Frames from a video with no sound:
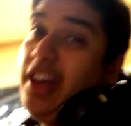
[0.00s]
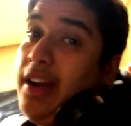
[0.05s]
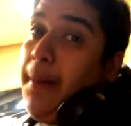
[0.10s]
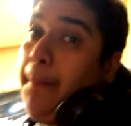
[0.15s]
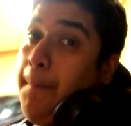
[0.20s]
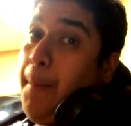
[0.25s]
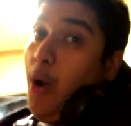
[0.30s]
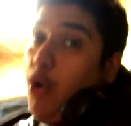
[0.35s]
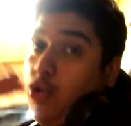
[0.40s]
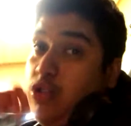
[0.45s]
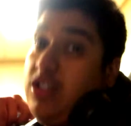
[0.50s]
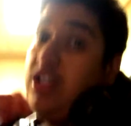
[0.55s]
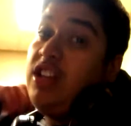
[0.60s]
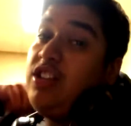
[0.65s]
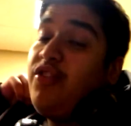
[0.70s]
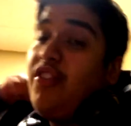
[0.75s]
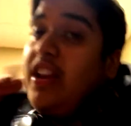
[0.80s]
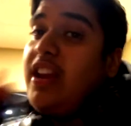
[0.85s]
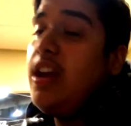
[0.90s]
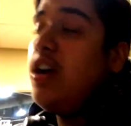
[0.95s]
gonna post
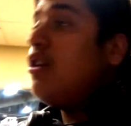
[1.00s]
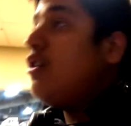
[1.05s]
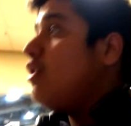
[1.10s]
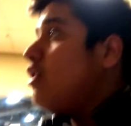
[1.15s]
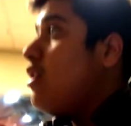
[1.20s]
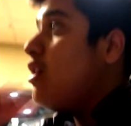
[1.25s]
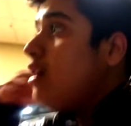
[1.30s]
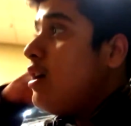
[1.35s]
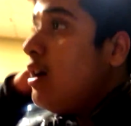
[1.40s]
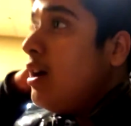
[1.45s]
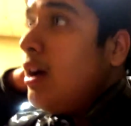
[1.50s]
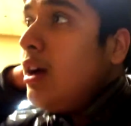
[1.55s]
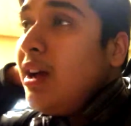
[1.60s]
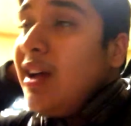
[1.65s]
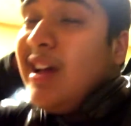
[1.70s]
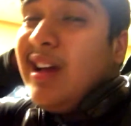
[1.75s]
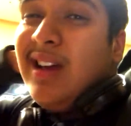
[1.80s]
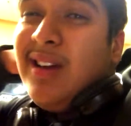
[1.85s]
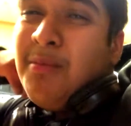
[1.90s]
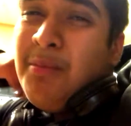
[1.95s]
this video
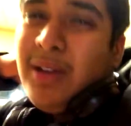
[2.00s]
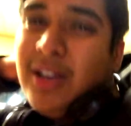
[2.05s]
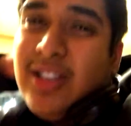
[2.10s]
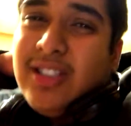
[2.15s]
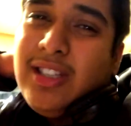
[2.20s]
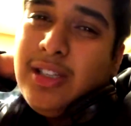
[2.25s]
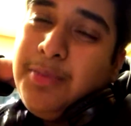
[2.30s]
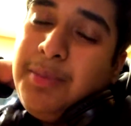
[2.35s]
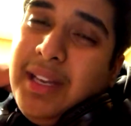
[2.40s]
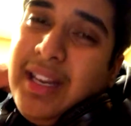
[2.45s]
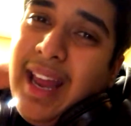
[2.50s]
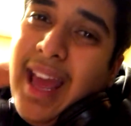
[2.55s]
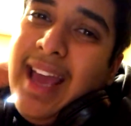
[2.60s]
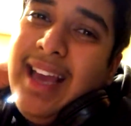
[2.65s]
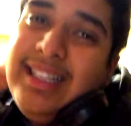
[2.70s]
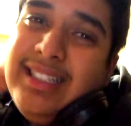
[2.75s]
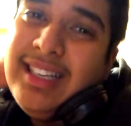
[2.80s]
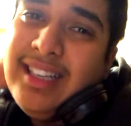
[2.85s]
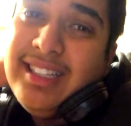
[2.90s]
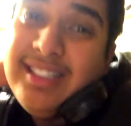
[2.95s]
because it's been
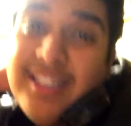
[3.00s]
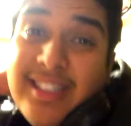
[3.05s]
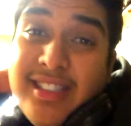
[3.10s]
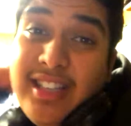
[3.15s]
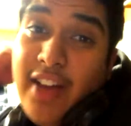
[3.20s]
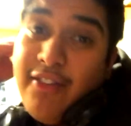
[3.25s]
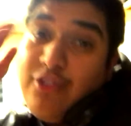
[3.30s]
ages since